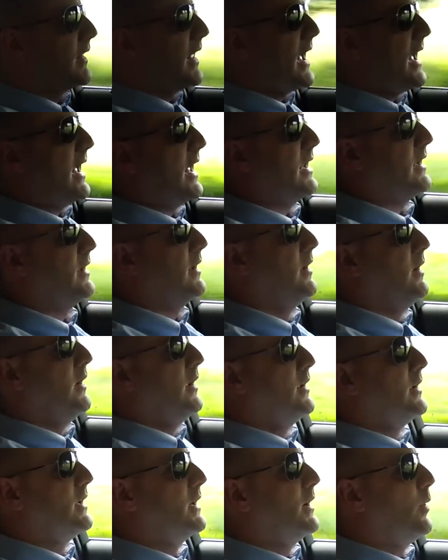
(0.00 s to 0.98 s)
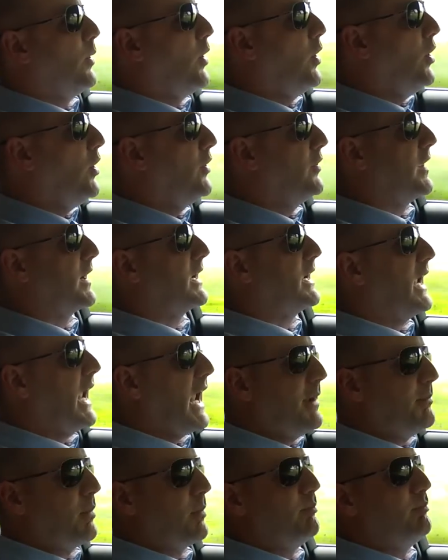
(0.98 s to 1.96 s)
that, all the
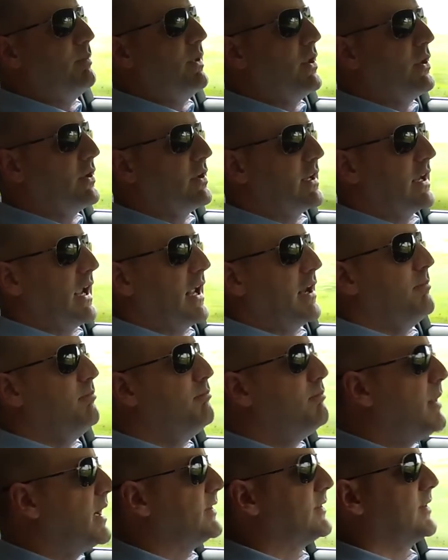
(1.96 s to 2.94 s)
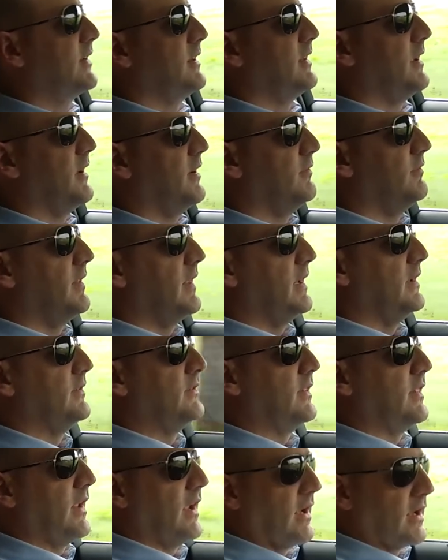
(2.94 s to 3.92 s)
capability and muscle of these
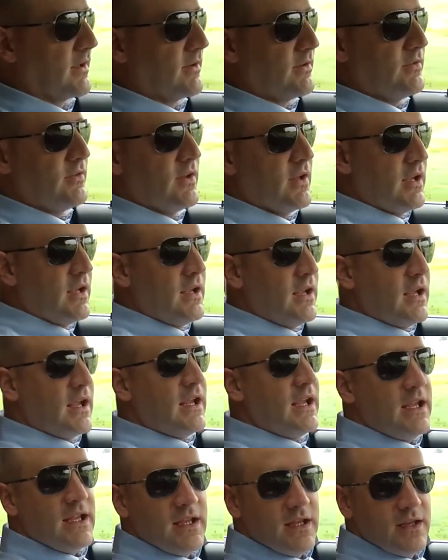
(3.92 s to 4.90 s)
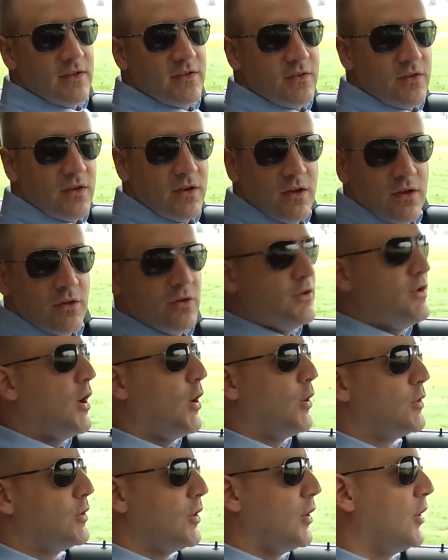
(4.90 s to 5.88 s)
things is
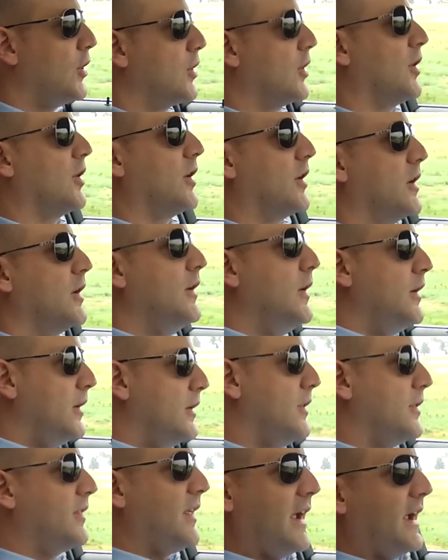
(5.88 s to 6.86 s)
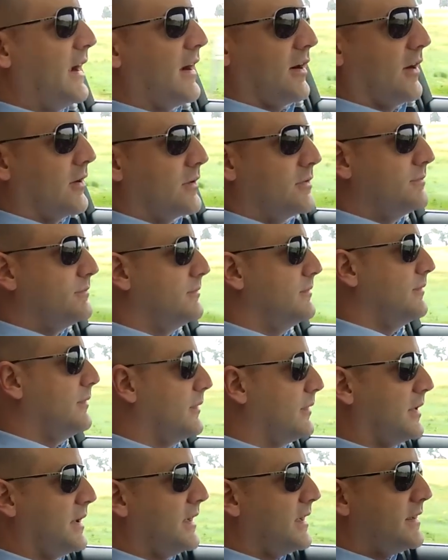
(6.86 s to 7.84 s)
no longer there.
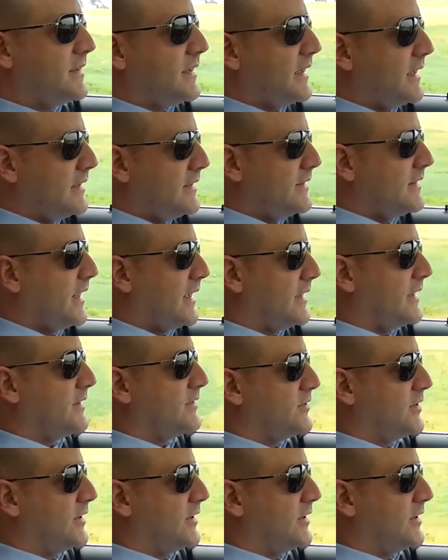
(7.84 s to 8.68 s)
That it